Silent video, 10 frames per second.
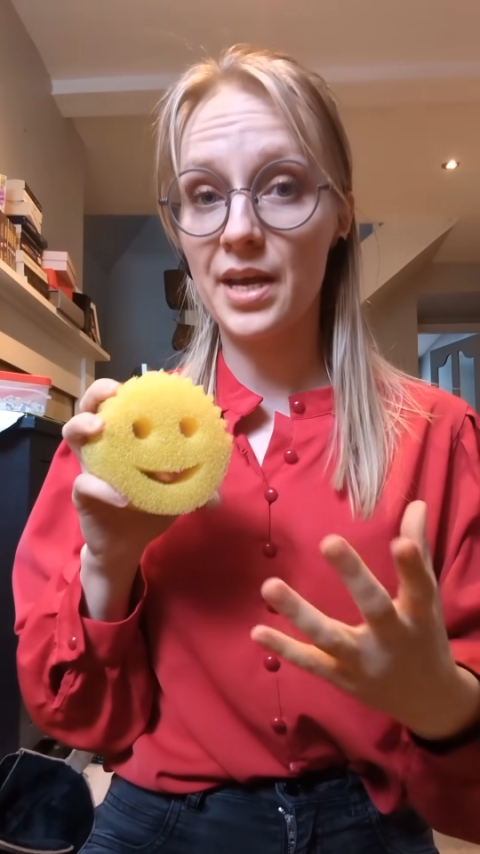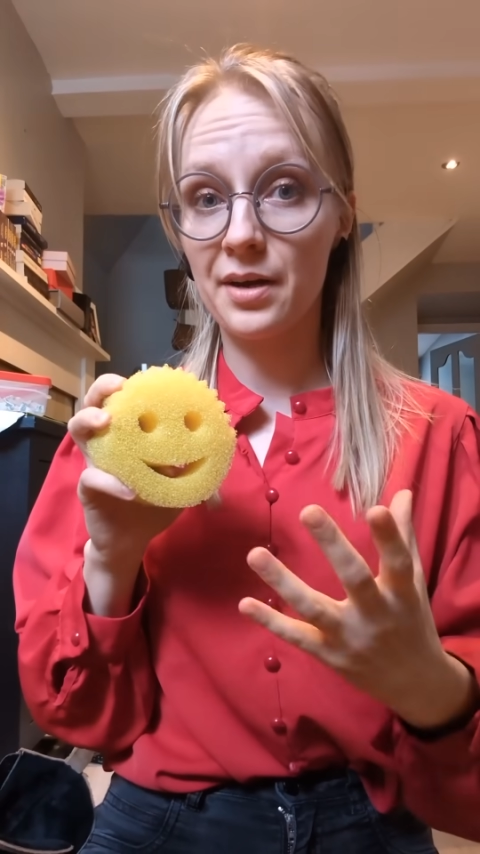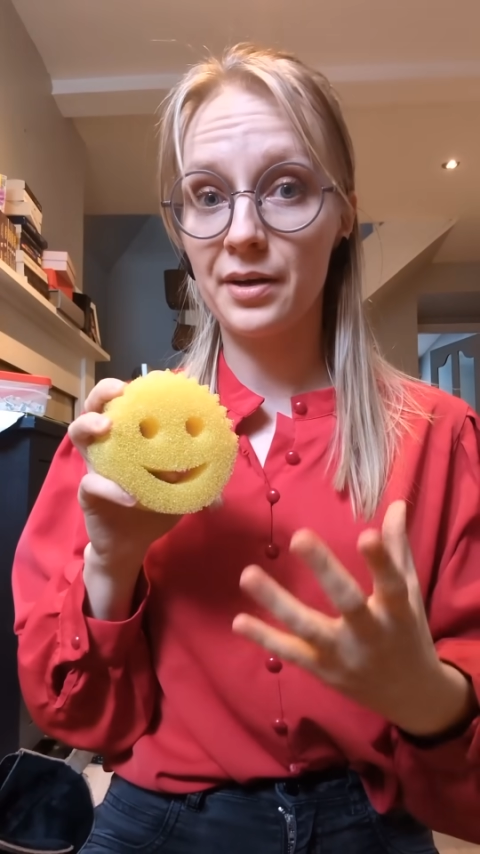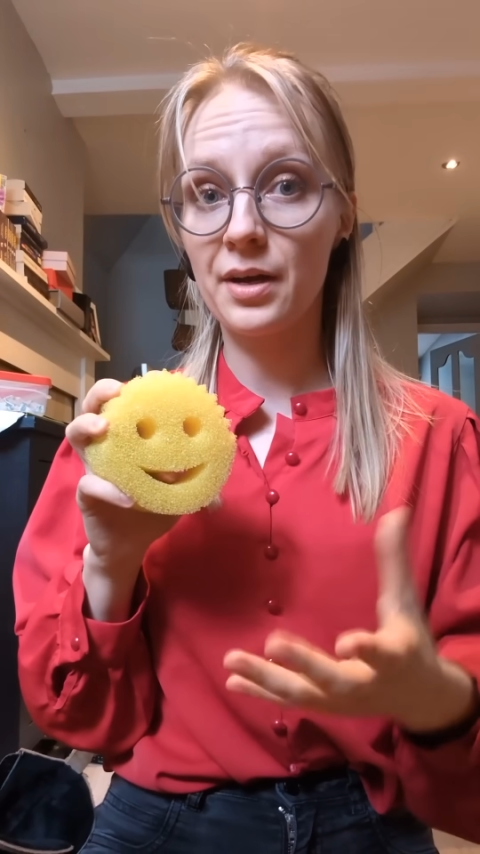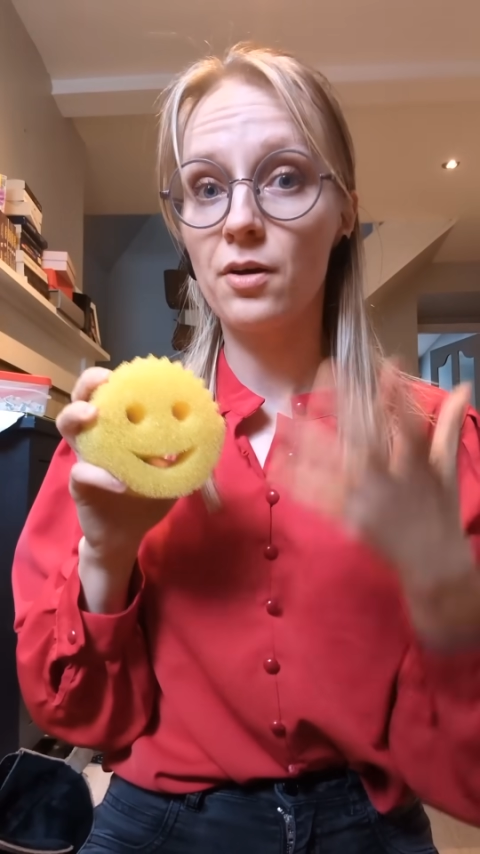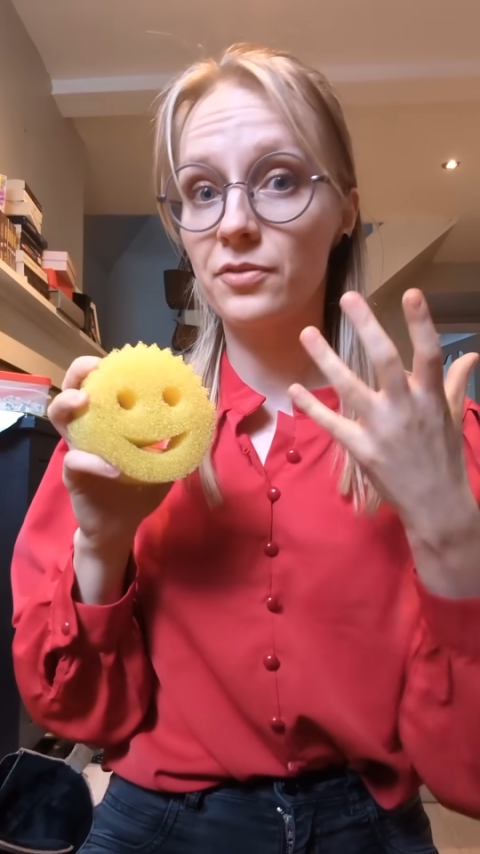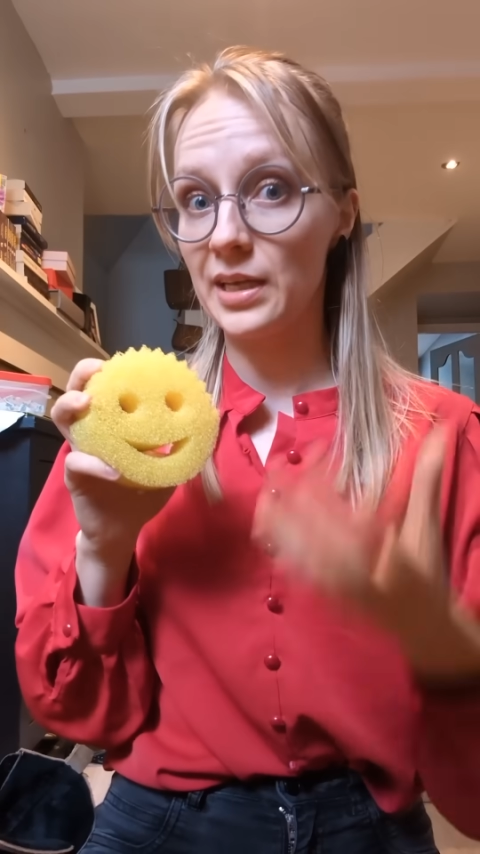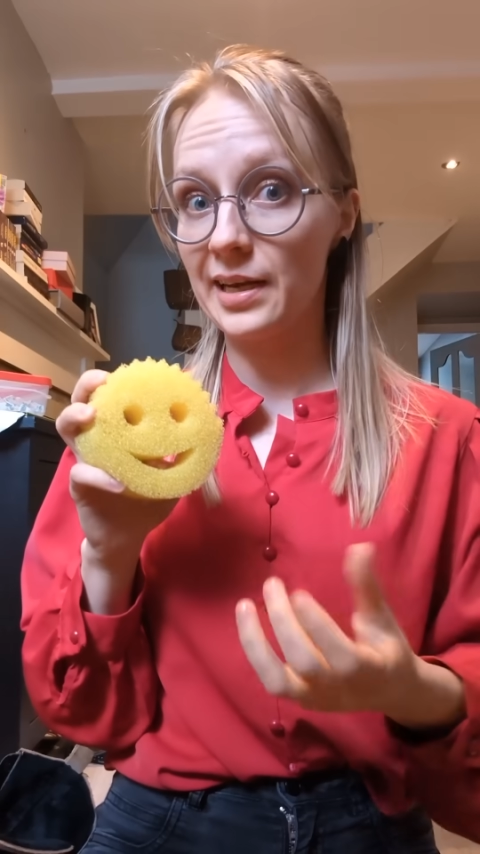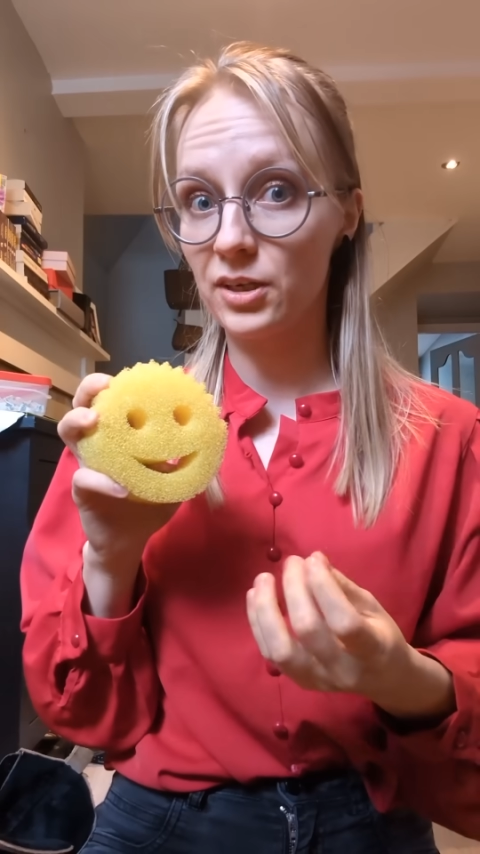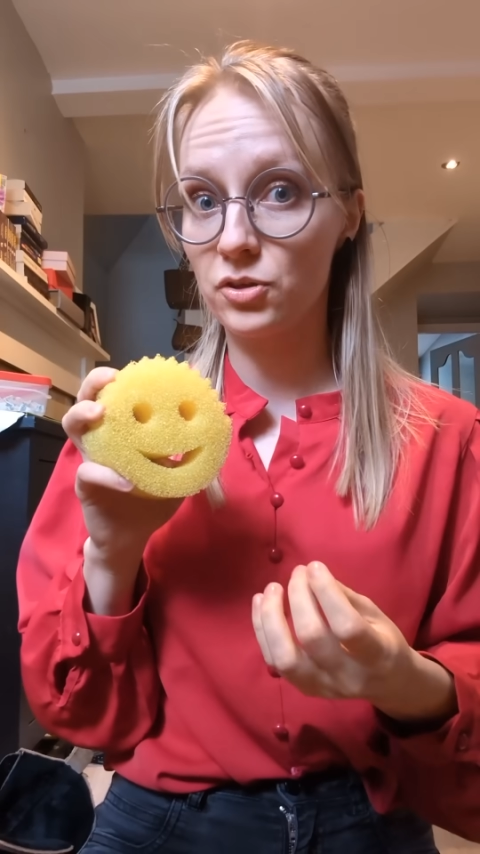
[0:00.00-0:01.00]
area of
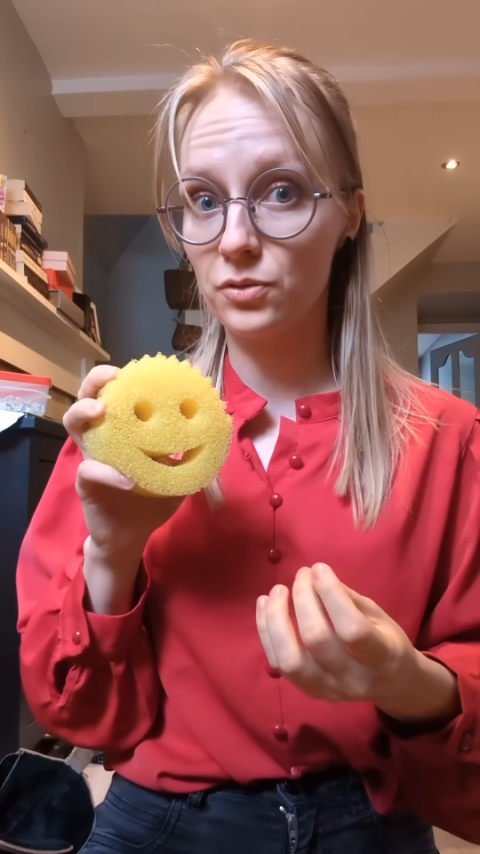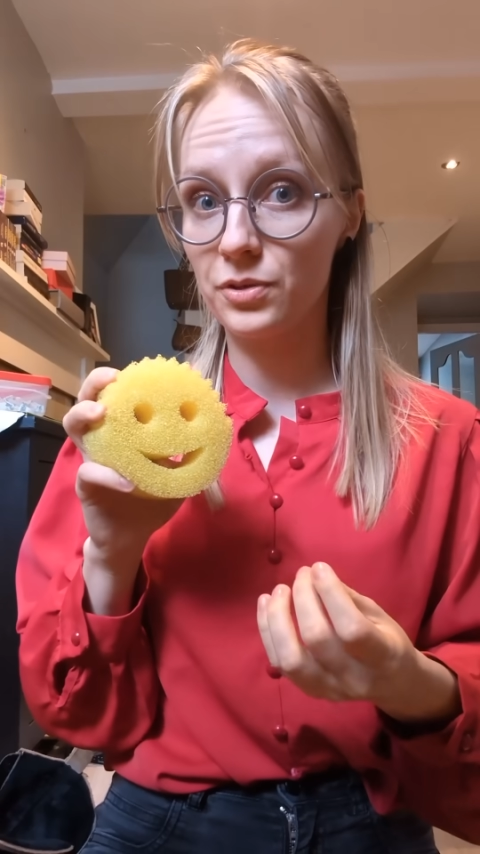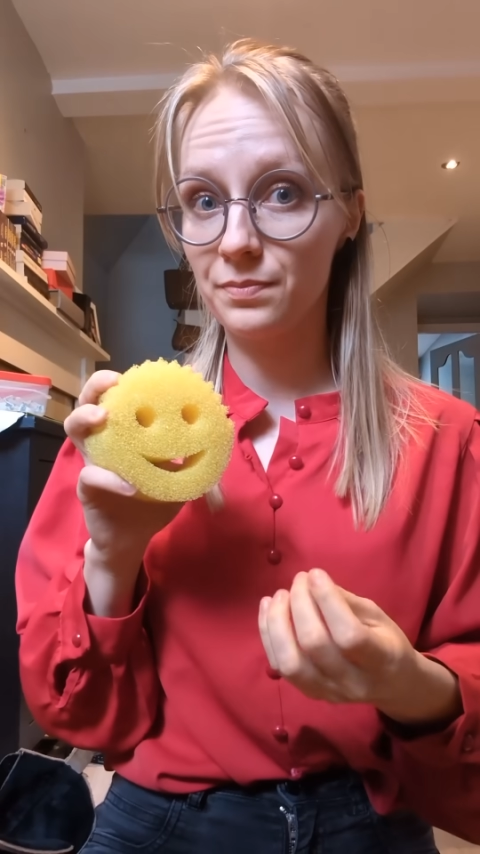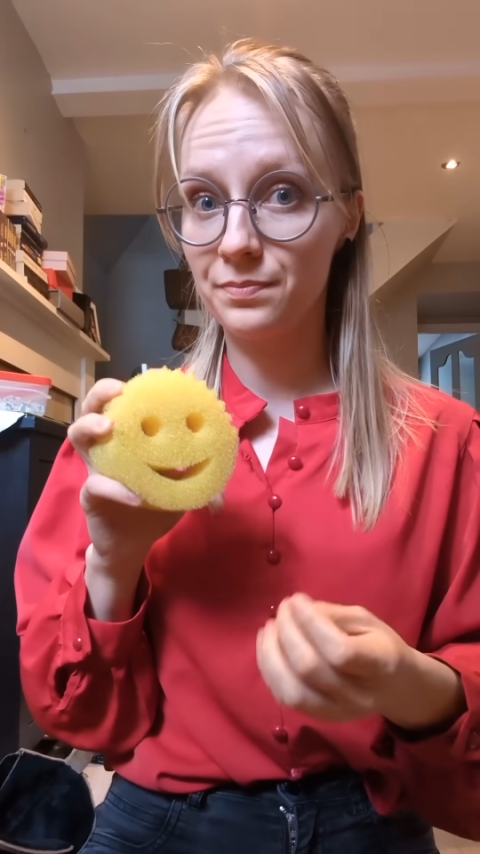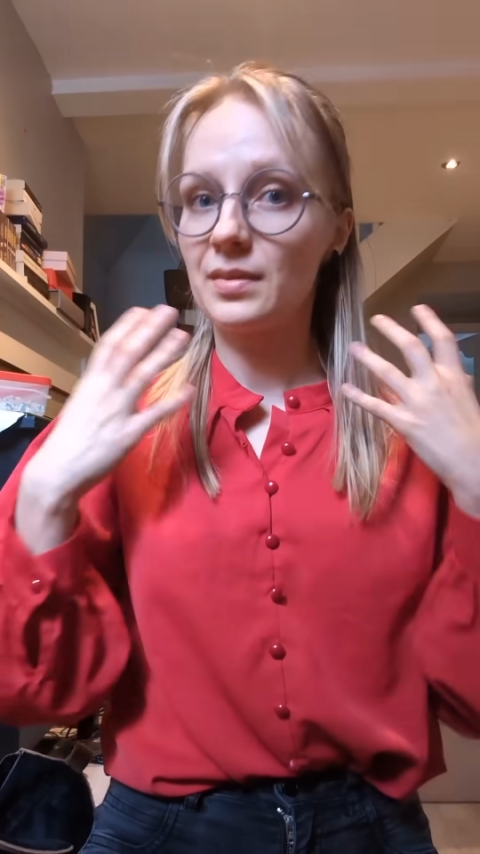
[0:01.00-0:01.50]
the electrode.